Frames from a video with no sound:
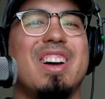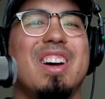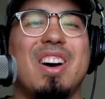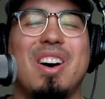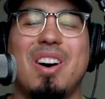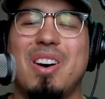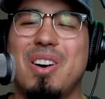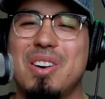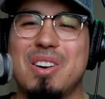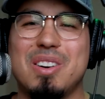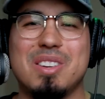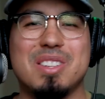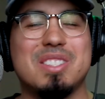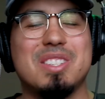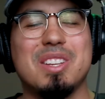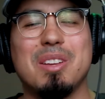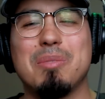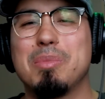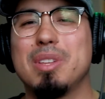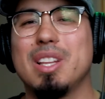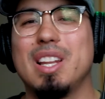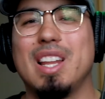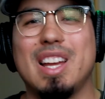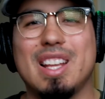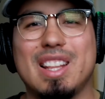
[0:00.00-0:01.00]
or
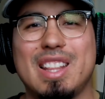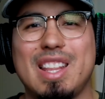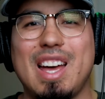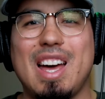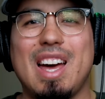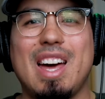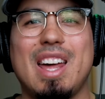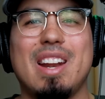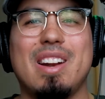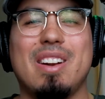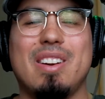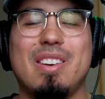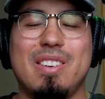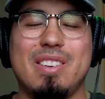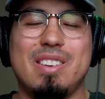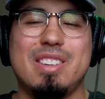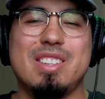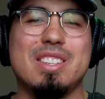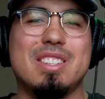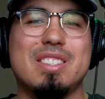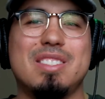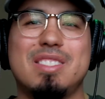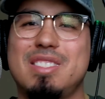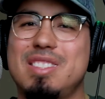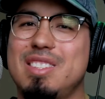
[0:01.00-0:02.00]
something like that, or
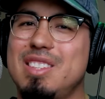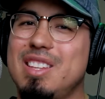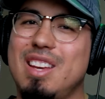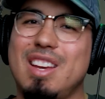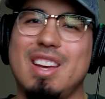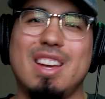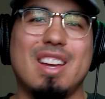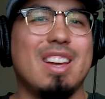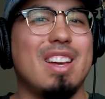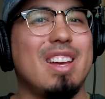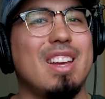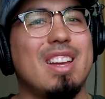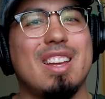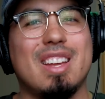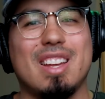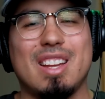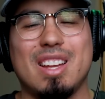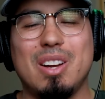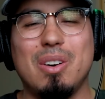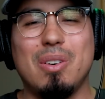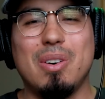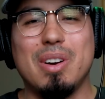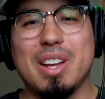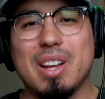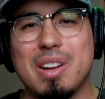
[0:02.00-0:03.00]
just
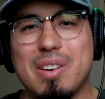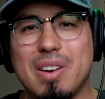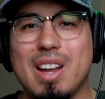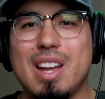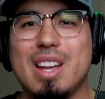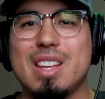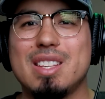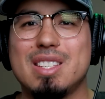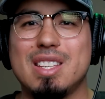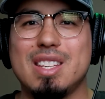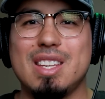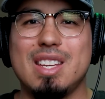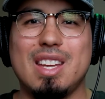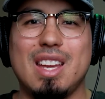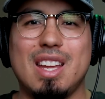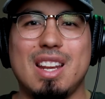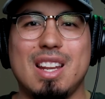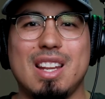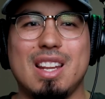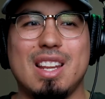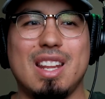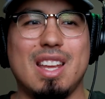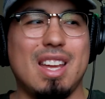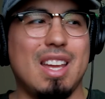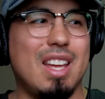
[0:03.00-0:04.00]
going crazy
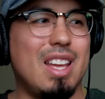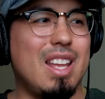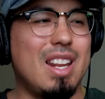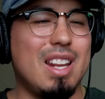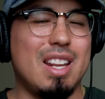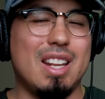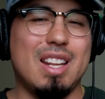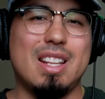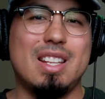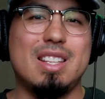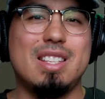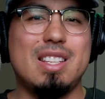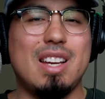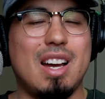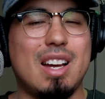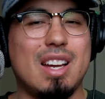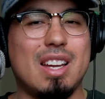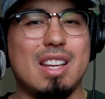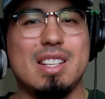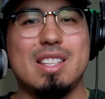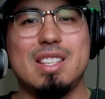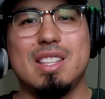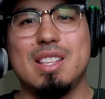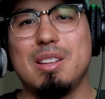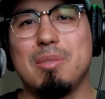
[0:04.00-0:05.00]
and
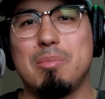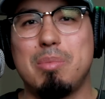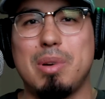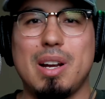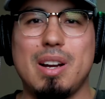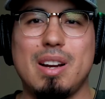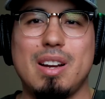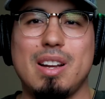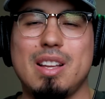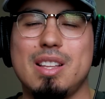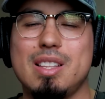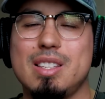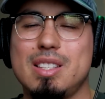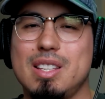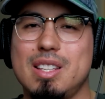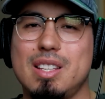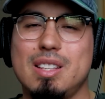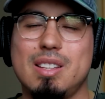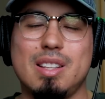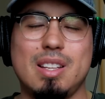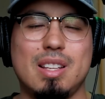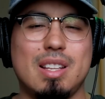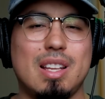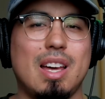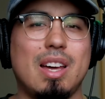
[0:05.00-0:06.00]
talking to their parents,
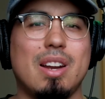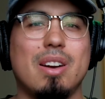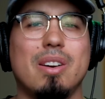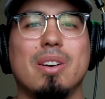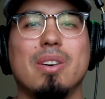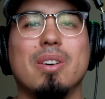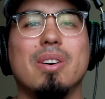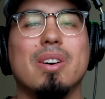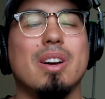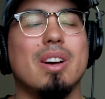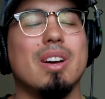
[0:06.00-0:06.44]
and I don't know.